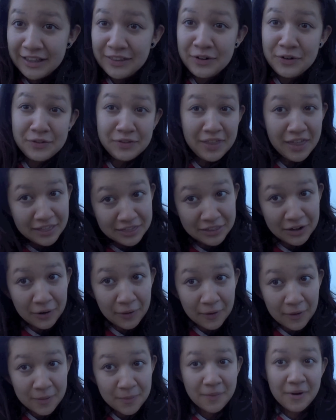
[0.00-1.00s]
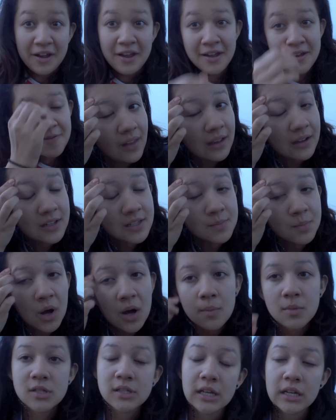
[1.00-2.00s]
Learned that the hard way. Because
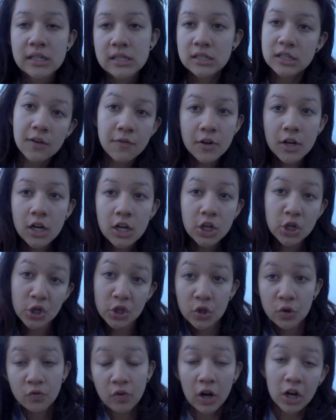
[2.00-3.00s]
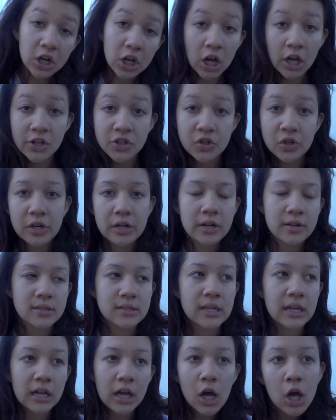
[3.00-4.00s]
Mom was like, Stephanie, you're in the wrong country. And I
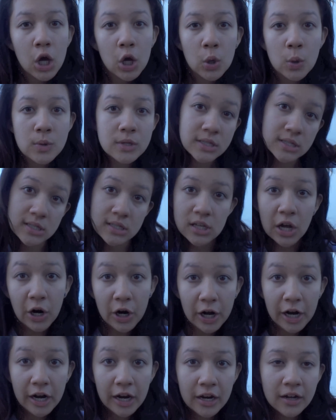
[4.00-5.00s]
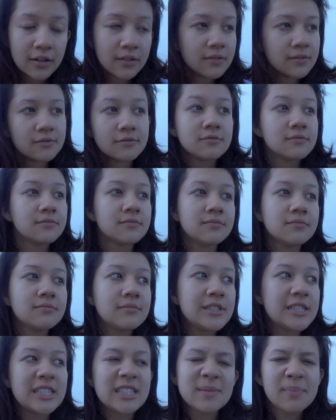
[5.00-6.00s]
was like, oh, sorry.
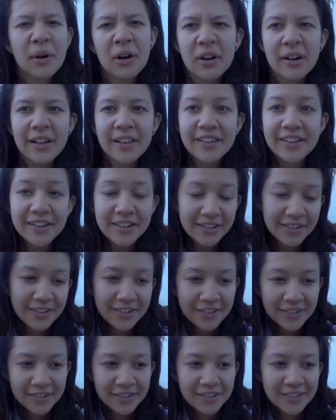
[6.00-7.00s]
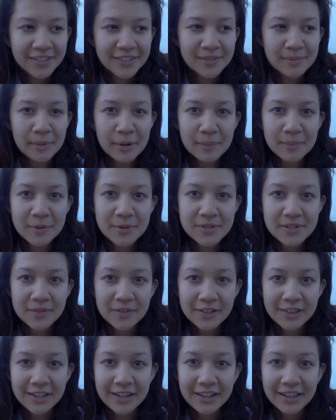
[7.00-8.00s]
Smart Alec. Mom knows
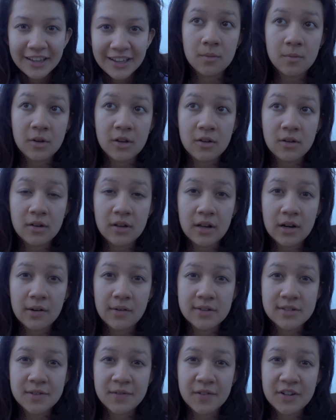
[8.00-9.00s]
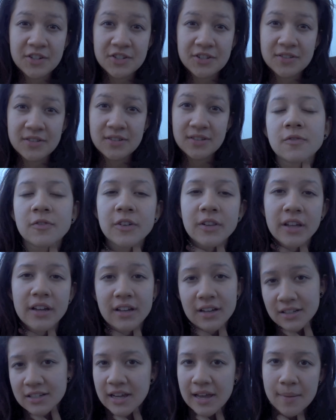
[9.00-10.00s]
everything. And we couldn't get our reservations for
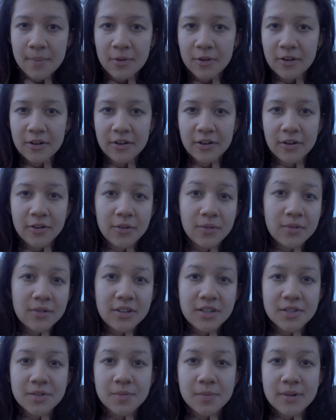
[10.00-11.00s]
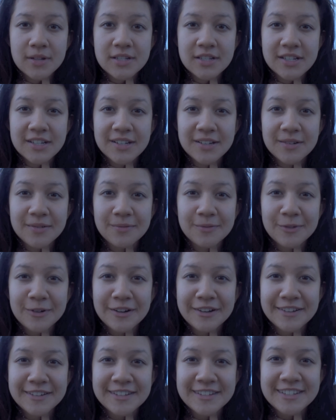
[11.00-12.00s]
like a table on our own because we didn't
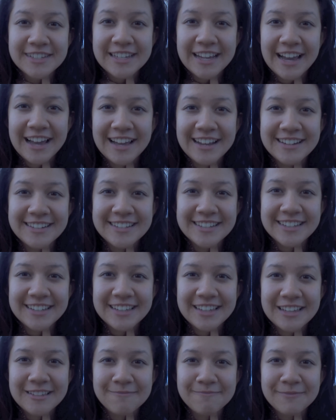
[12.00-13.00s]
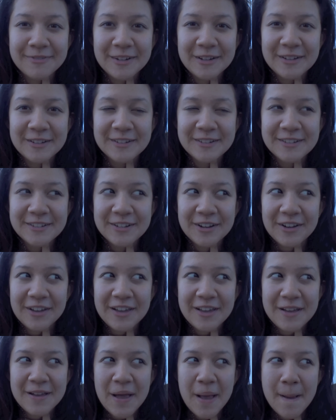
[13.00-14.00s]
want Dad to keep on
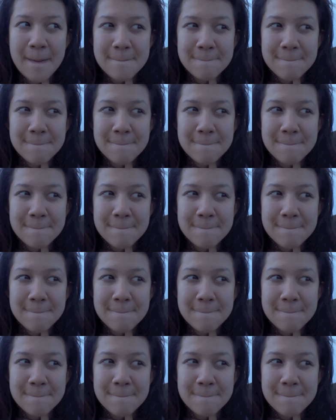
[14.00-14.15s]
talking.